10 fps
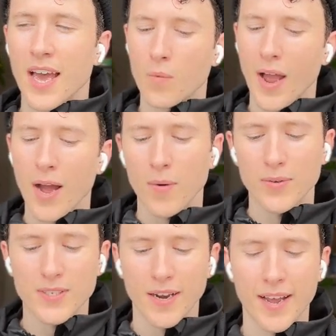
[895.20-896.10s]
How
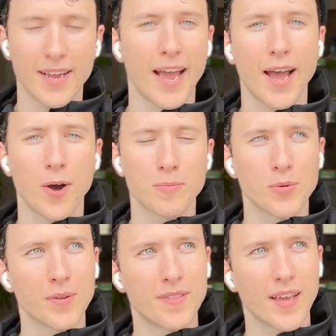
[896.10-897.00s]
else can I help you
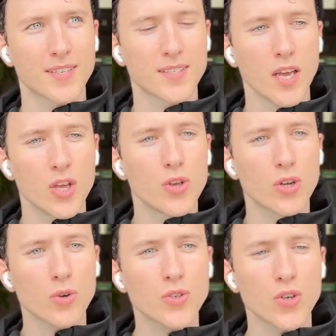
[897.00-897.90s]
with this? You can
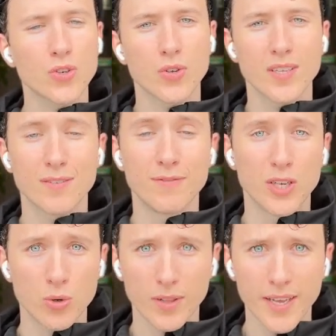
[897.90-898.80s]
also do this
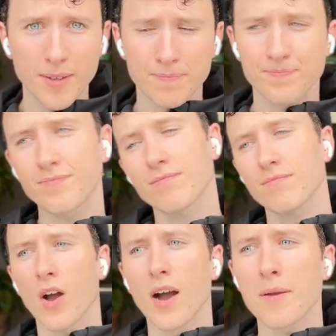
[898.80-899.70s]
visually.
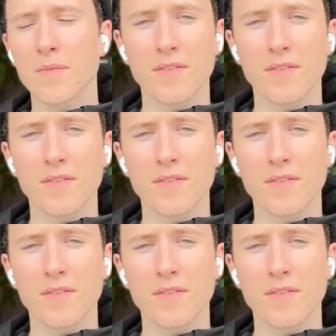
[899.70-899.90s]
I'm a